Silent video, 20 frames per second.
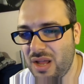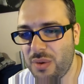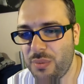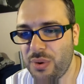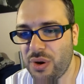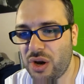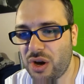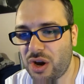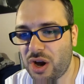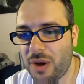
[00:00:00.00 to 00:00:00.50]

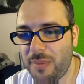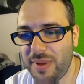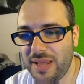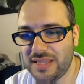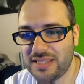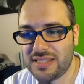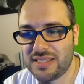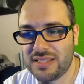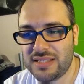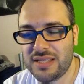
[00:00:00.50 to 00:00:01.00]
We've got
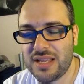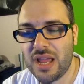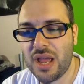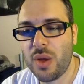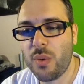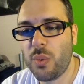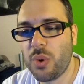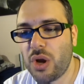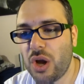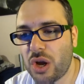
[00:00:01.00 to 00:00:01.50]

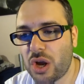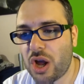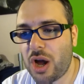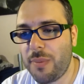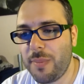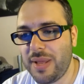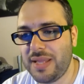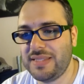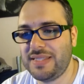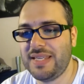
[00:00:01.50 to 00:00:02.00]

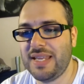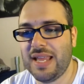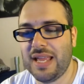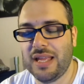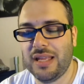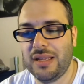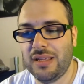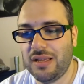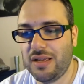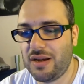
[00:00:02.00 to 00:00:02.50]
comments
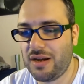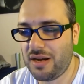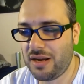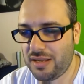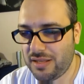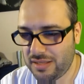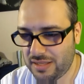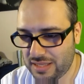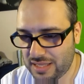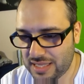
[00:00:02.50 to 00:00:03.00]
here. All right,
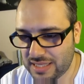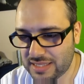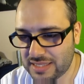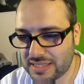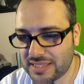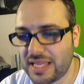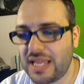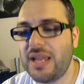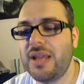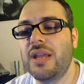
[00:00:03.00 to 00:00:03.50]
let's
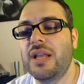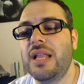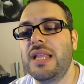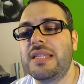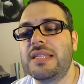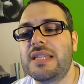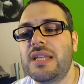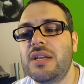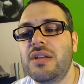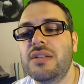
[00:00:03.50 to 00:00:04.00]
see
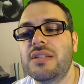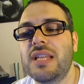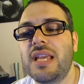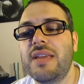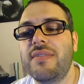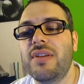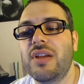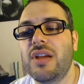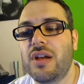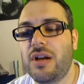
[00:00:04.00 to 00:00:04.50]
who's
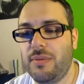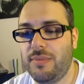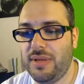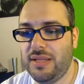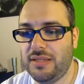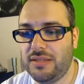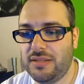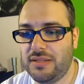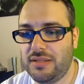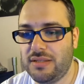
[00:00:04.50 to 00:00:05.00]
leaving
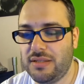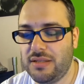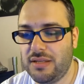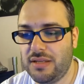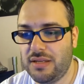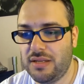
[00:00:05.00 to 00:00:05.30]
comments.